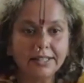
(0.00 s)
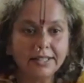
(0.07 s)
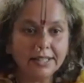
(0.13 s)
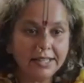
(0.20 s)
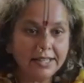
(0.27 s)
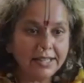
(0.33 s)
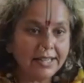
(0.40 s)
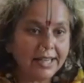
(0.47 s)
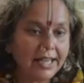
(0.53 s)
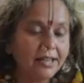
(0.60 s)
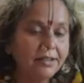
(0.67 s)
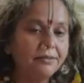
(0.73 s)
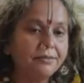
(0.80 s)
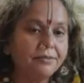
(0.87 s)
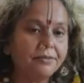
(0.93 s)
he
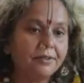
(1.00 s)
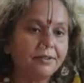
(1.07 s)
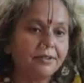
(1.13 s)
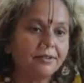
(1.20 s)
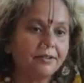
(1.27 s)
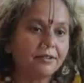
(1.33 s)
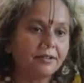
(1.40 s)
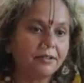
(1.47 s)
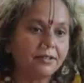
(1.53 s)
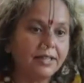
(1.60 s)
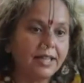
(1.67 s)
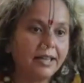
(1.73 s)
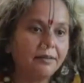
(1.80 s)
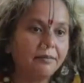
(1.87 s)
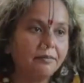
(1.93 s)
gave
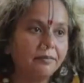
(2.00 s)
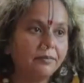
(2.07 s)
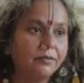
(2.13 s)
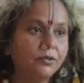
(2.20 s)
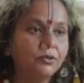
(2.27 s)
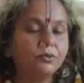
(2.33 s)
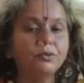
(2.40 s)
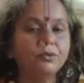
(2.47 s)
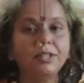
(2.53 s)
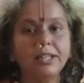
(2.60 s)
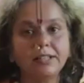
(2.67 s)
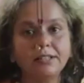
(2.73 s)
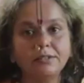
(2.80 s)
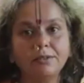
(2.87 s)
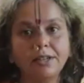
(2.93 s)
them 2
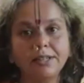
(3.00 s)
things.